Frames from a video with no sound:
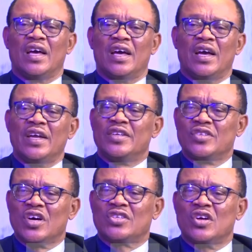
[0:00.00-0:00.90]
It is
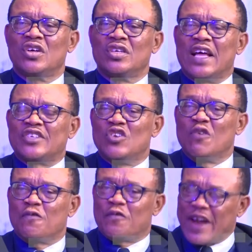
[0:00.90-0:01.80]
not, there's no
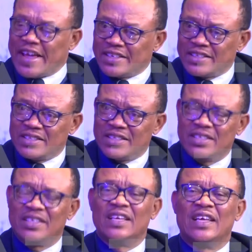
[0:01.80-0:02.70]
friend,
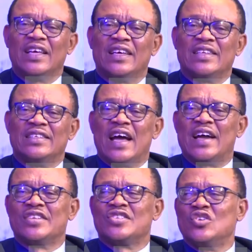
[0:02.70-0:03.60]
there
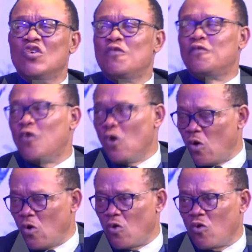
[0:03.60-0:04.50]
is no foe.
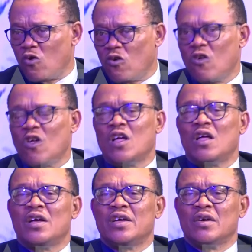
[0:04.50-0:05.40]

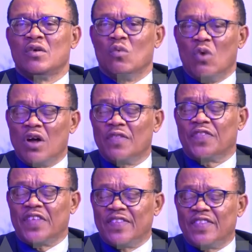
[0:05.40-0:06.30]
One
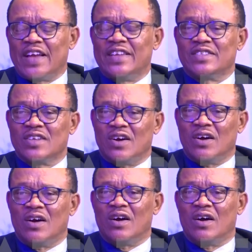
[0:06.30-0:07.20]
thing that is
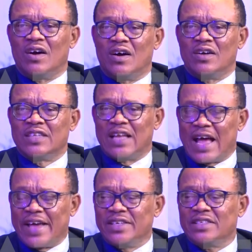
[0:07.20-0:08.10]

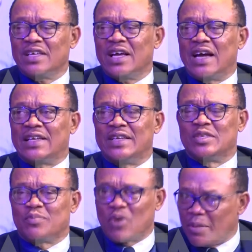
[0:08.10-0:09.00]
underlined and that is
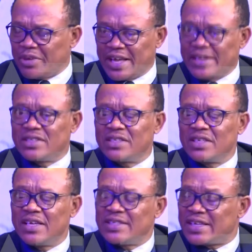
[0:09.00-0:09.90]
prominent
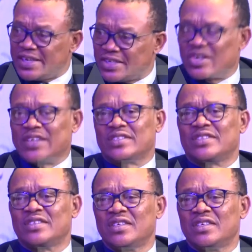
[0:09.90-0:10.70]
is interest.